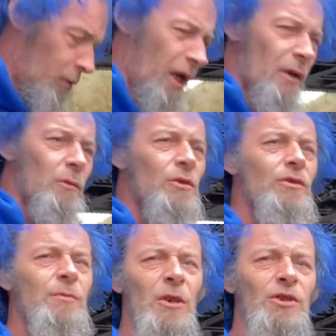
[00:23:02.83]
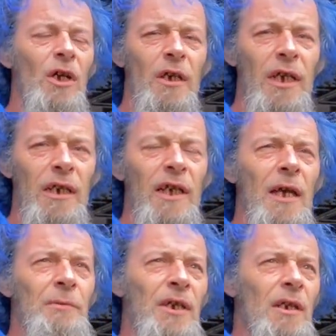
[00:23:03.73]
oh, no, it wasn't so much sunk in, it
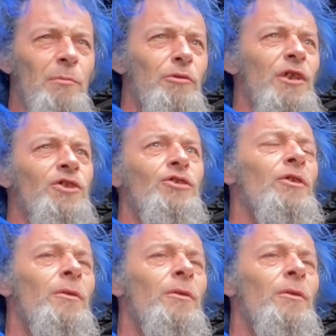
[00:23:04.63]
kept hitting the bridge.